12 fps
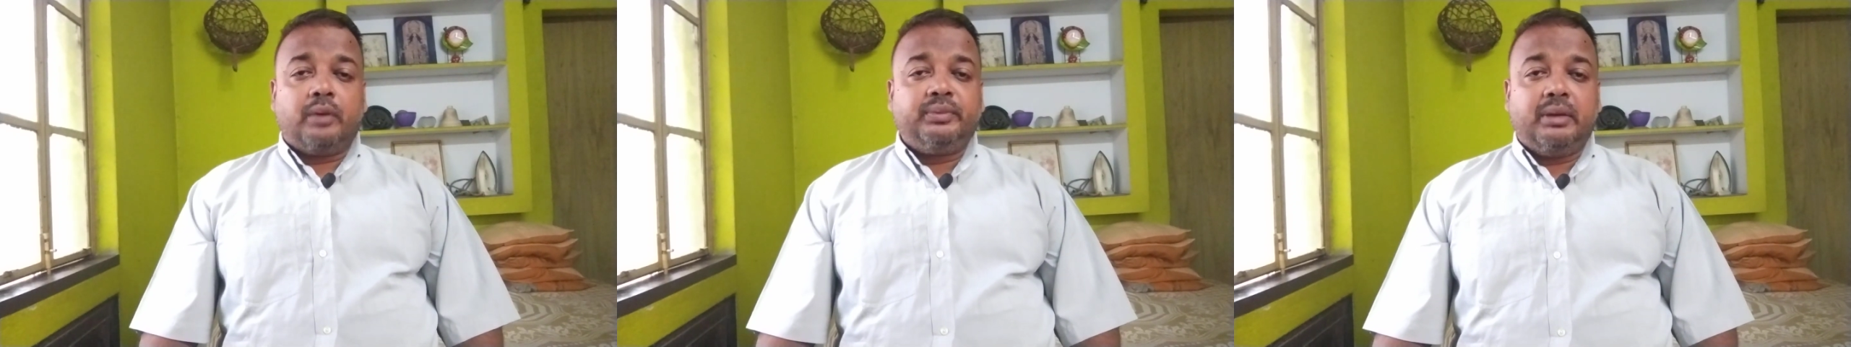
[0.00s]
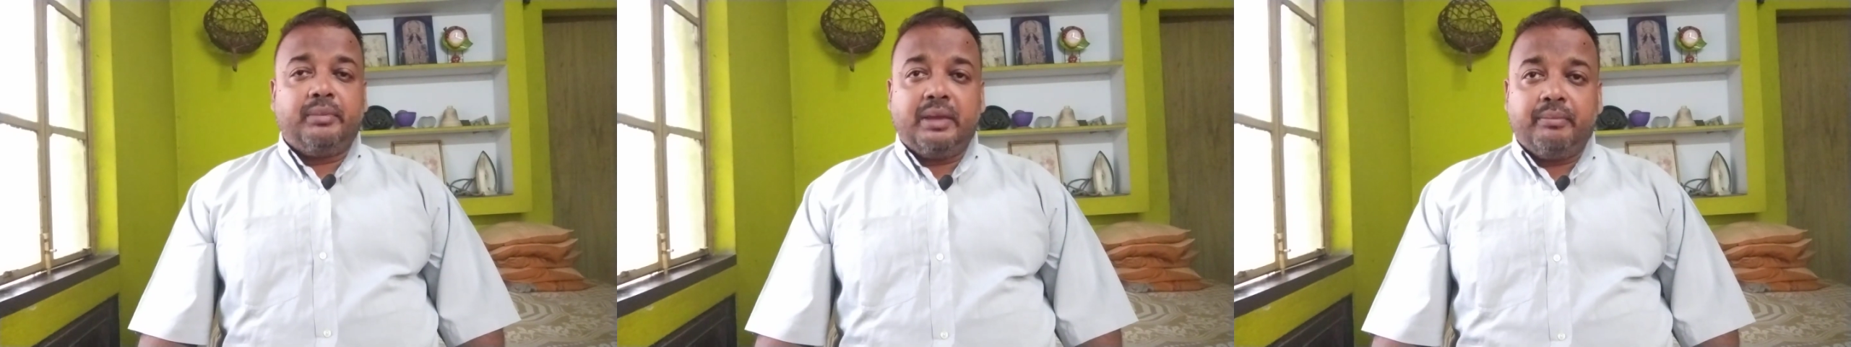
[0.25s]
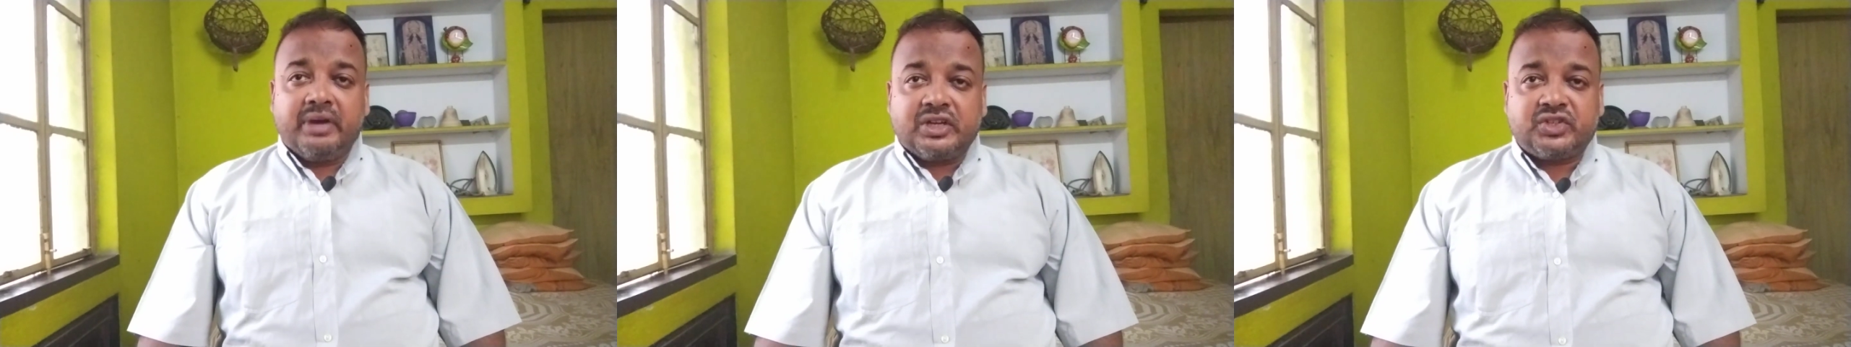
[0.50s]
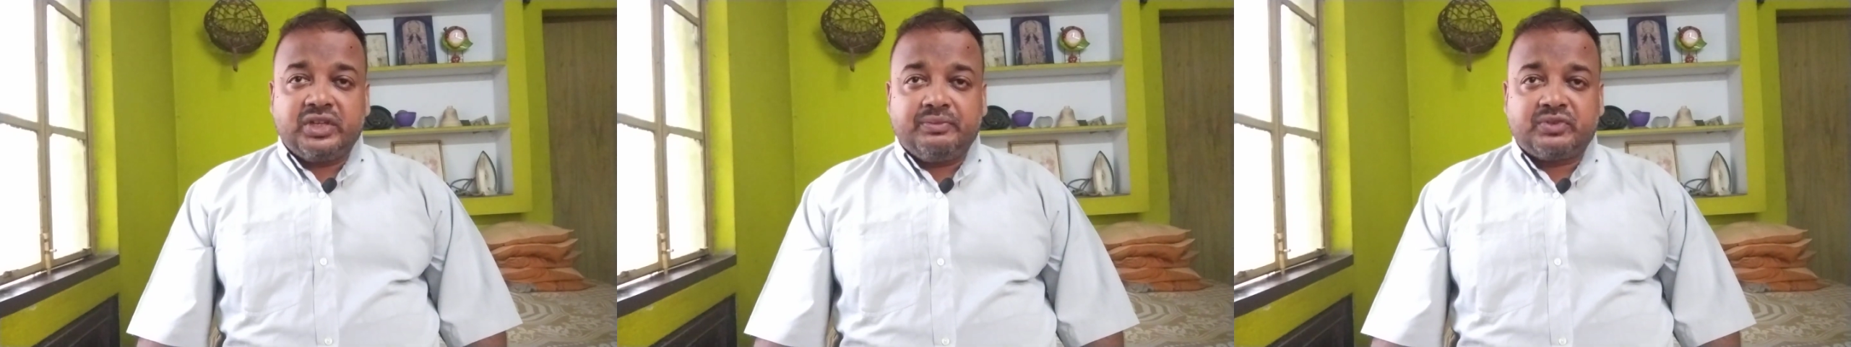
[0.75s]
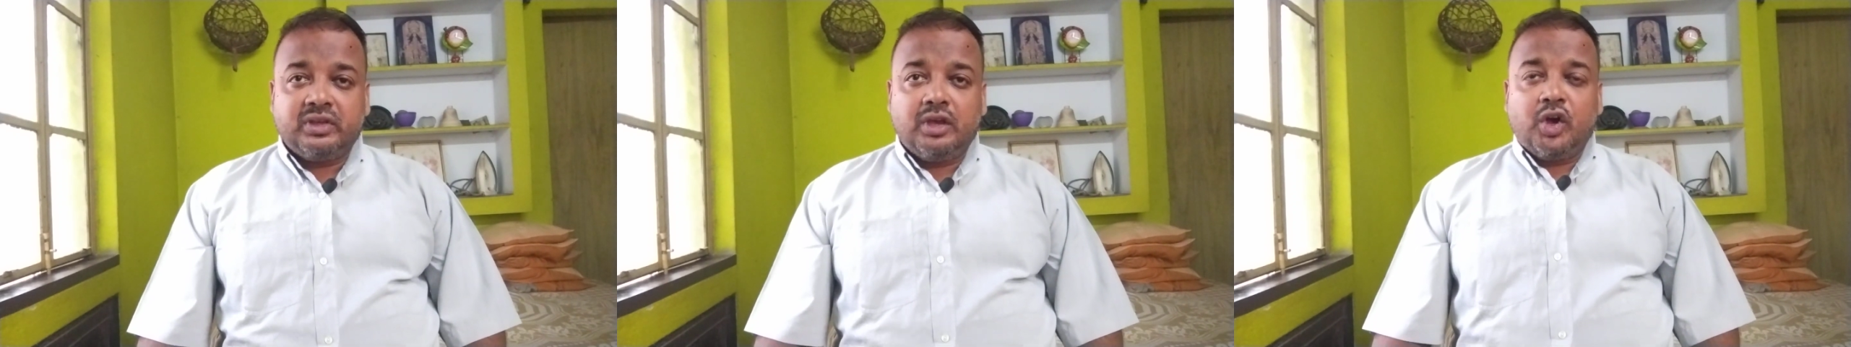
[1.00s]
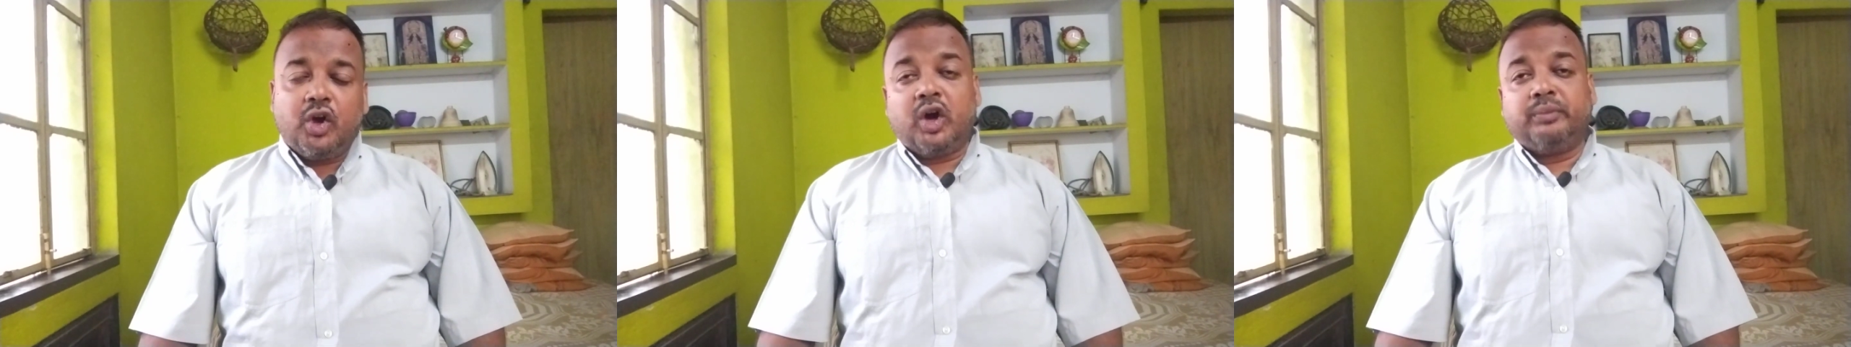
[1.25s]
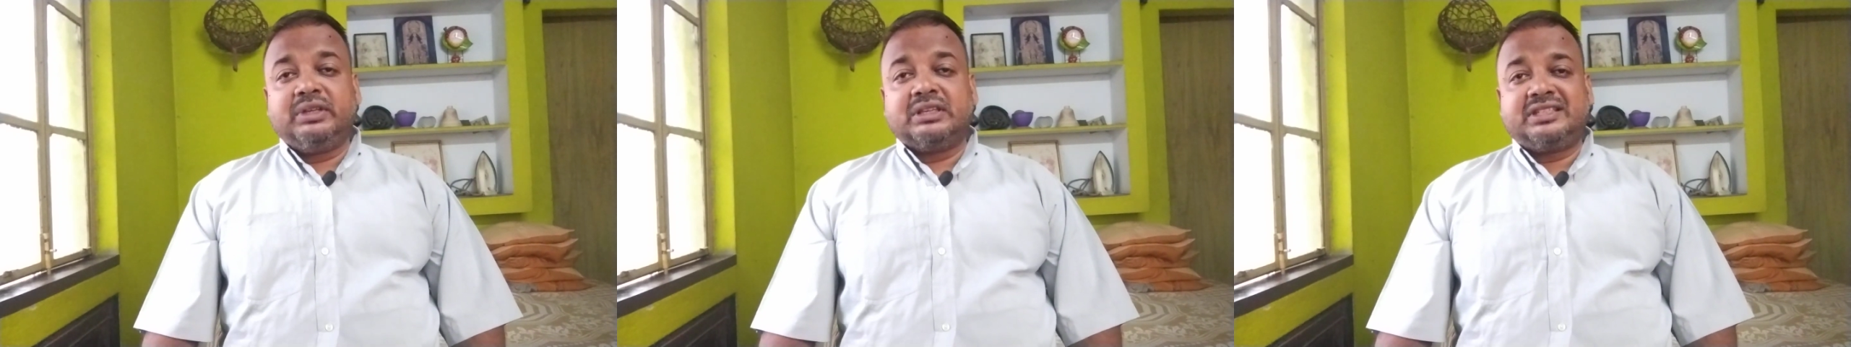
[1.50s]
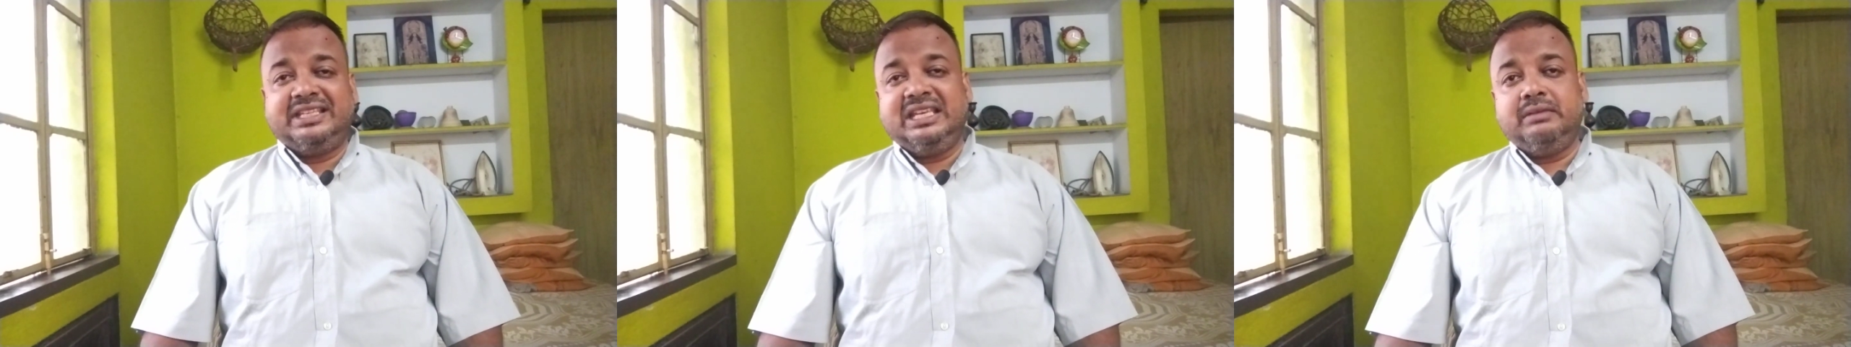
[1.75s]
of the memberships of the
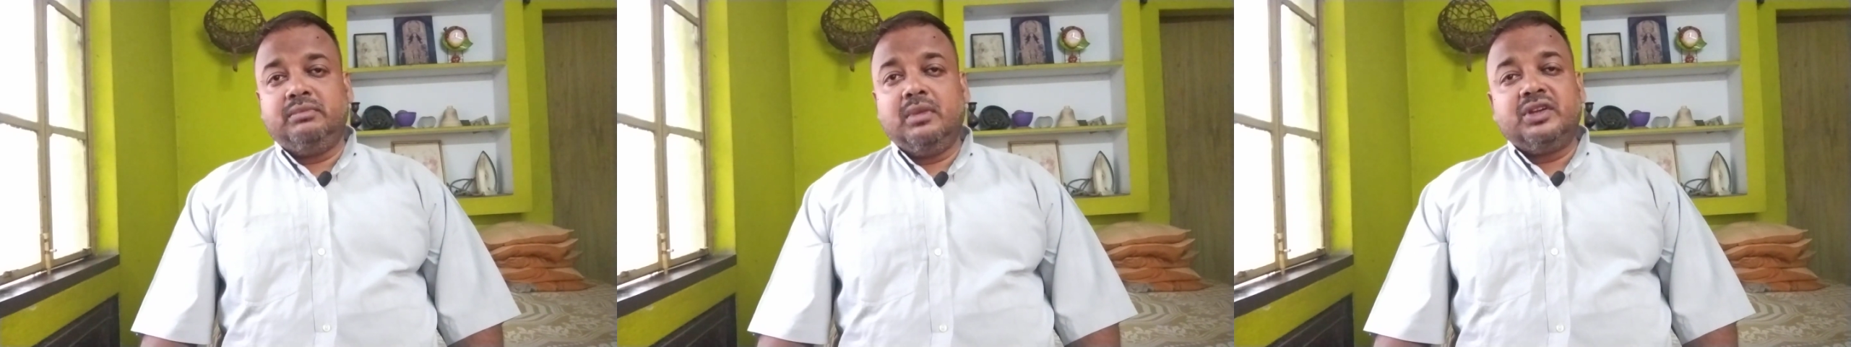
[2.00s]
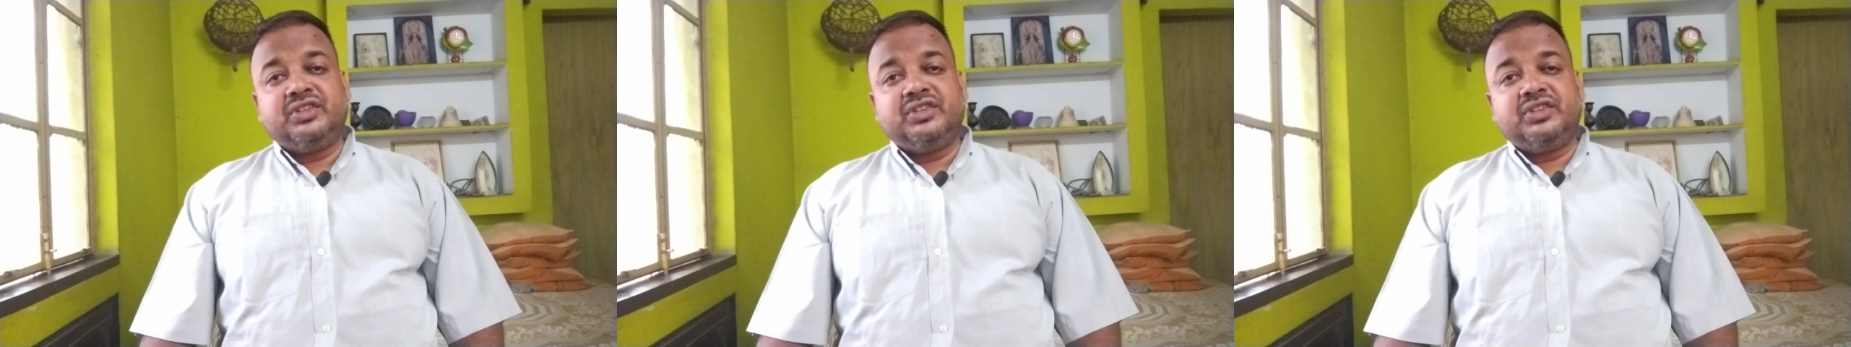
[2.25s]
scheme